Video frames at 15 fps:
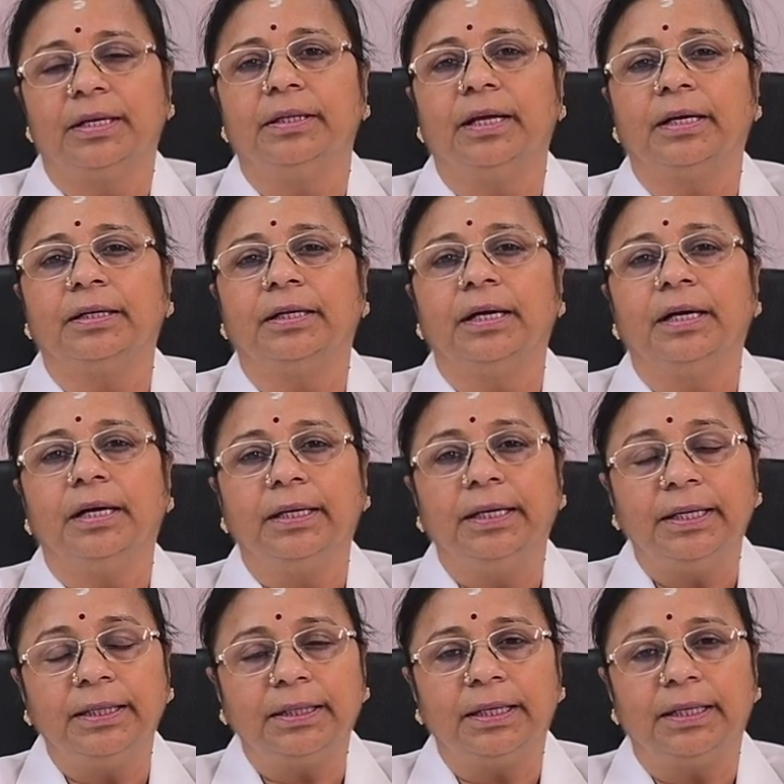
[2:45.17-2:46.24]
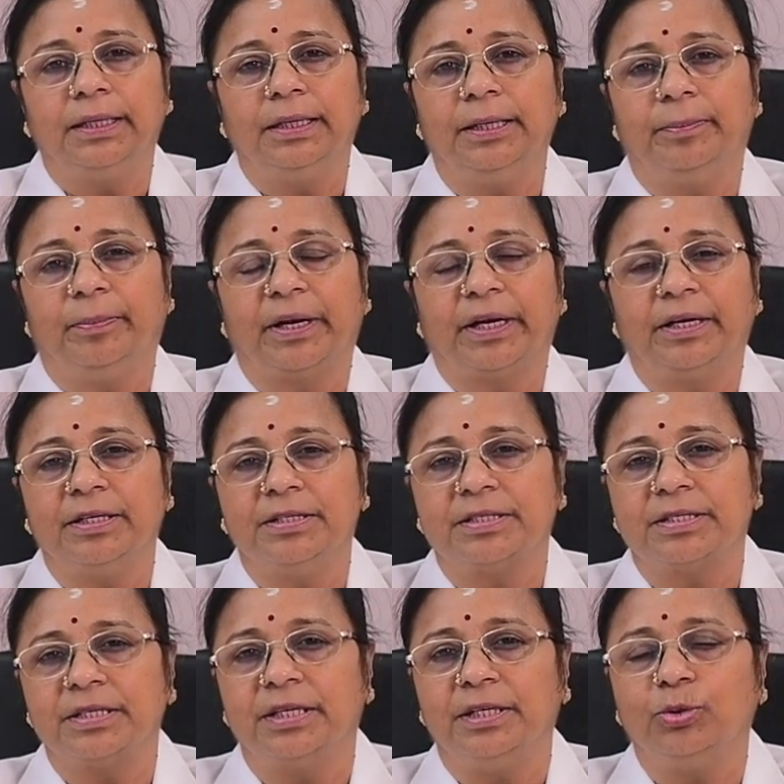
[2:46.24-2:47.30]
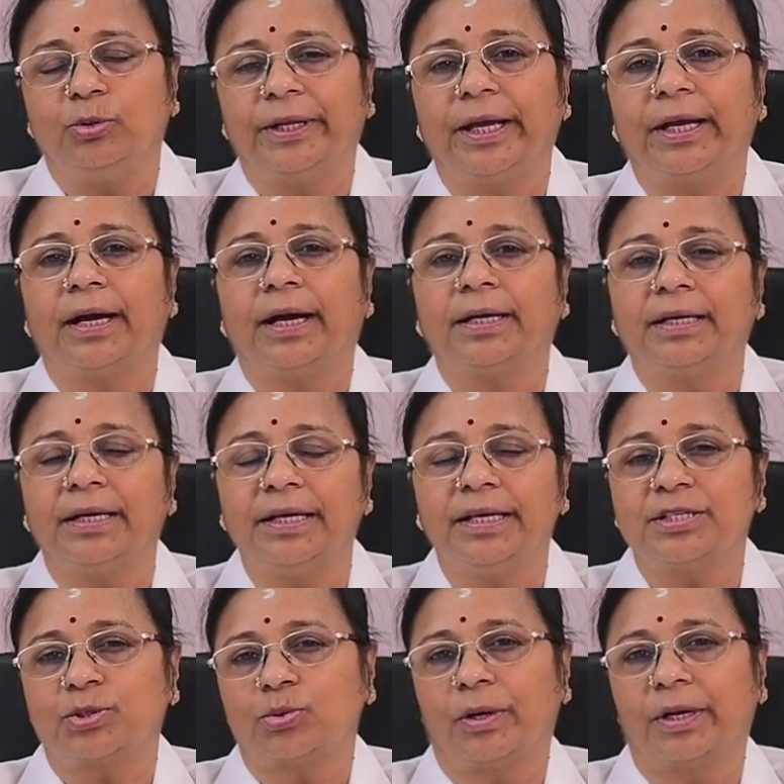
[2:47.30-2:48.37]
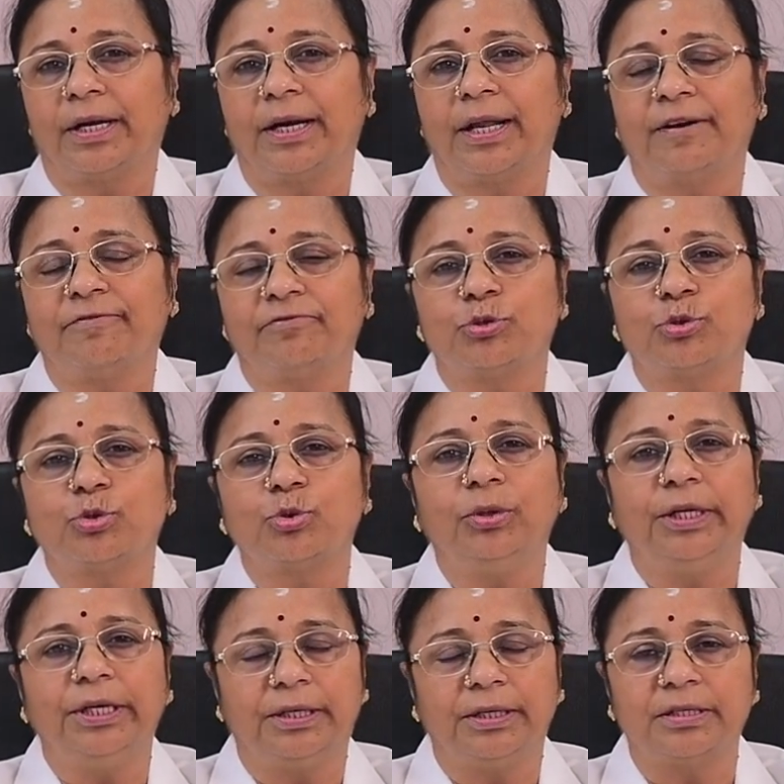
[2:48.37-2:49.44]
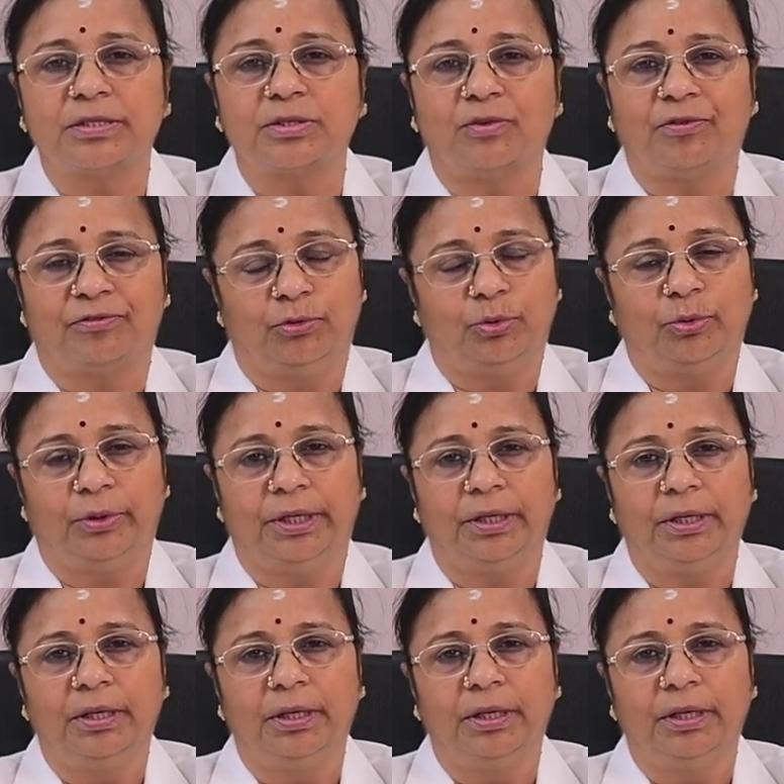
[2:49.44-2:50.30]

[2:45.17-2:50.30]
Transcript: that in the early pregnancy, you take at least 1.5 to 2 liters of fluid.